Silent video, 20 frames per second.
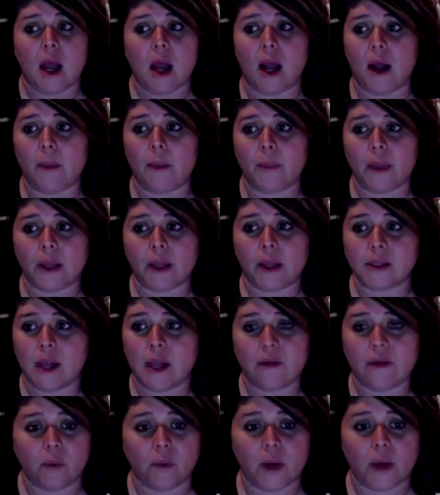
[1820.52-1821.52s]
because
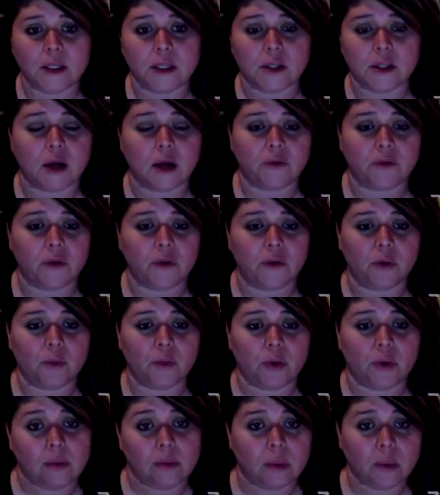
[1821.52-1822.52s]
I've already talked for
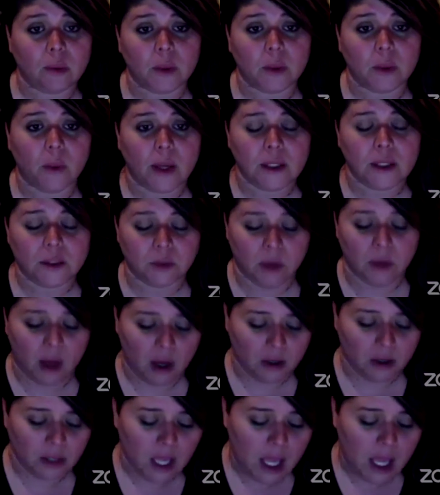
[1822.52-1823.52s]
probably way too
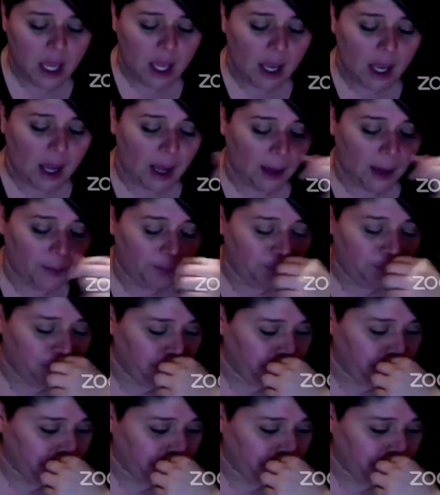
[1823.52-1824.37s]
long.